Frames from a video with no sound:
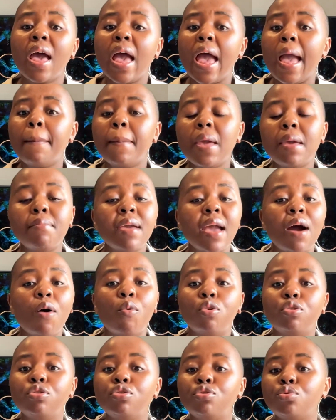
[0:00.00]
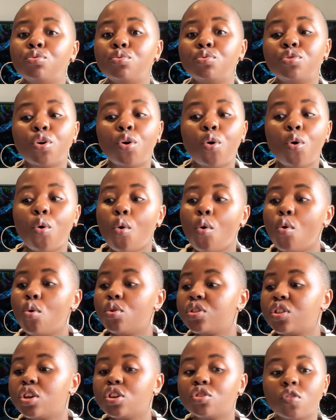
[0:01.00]
And maybe I won't do the whole
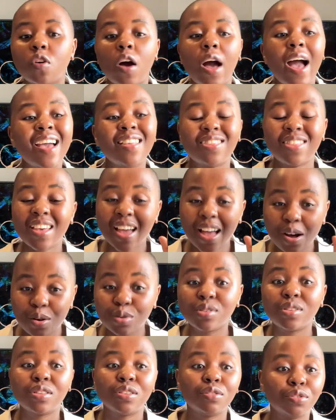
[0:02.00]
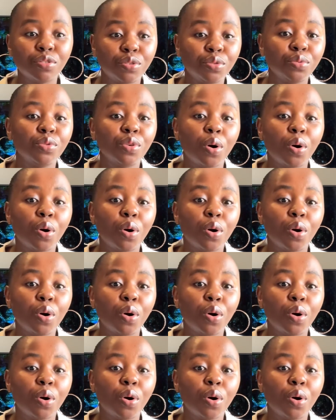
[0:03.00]
thing, so I think I will still do the